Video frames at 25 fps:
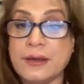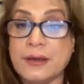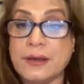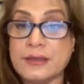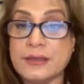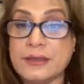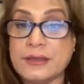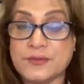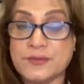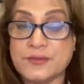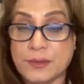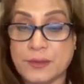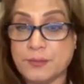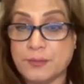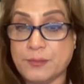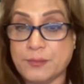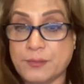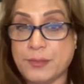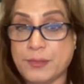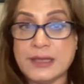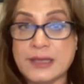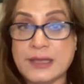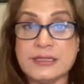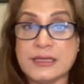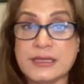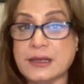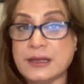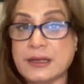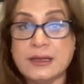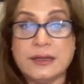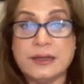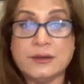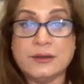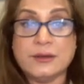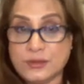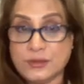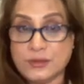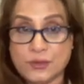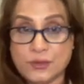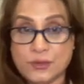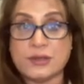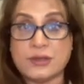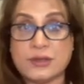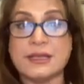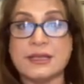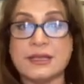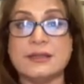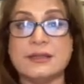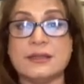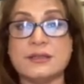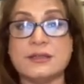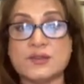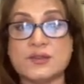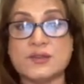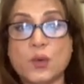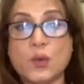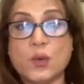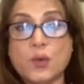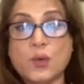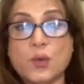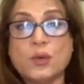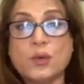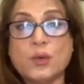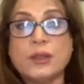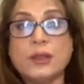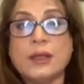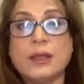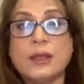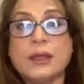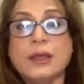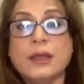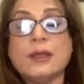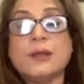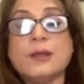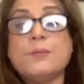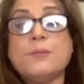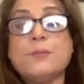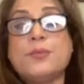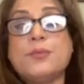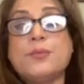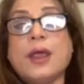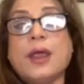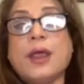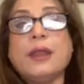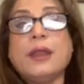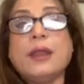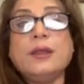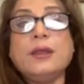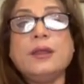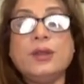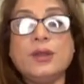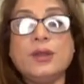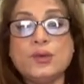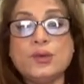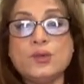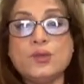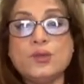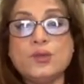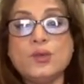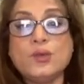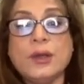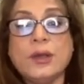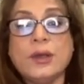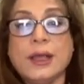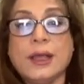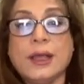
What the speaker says: is basically causing this whole brand new